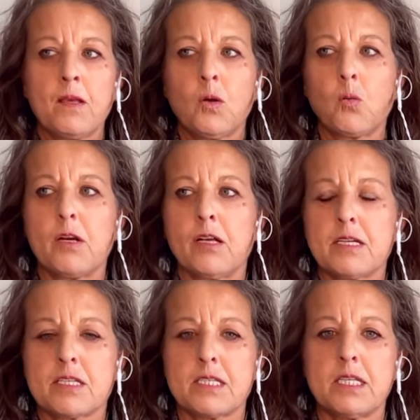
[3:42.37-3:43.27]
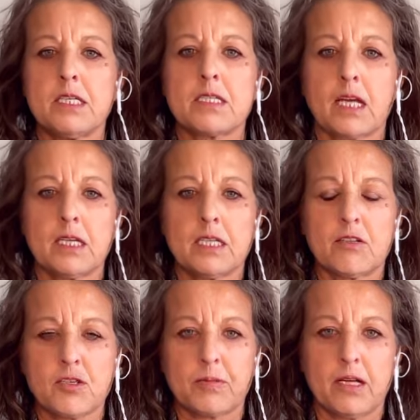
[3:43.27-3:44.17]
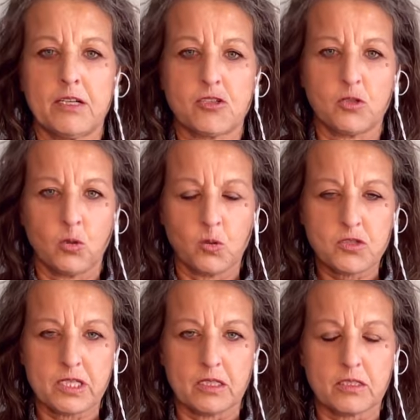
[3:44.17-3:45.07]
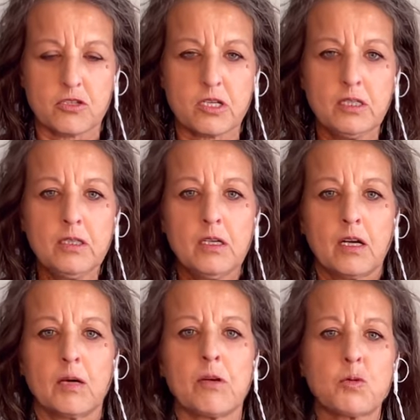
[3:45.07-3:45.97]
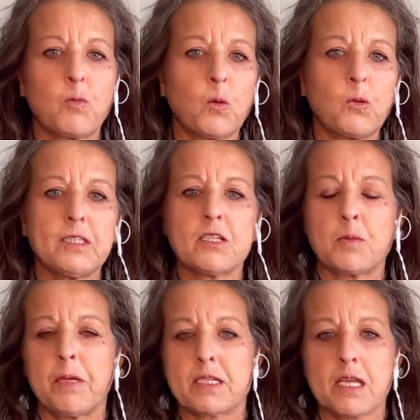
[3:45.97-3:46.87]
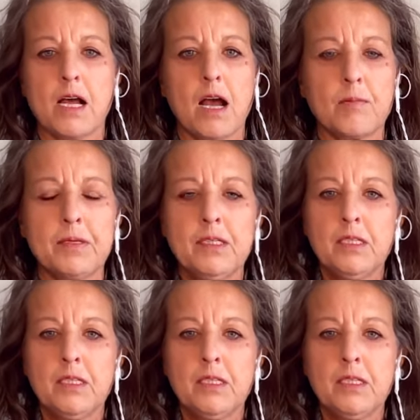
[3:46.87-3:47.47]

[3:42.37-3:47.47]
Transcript: Whereas the secondary suppliers and the wholesalers are much more willing to mix it up.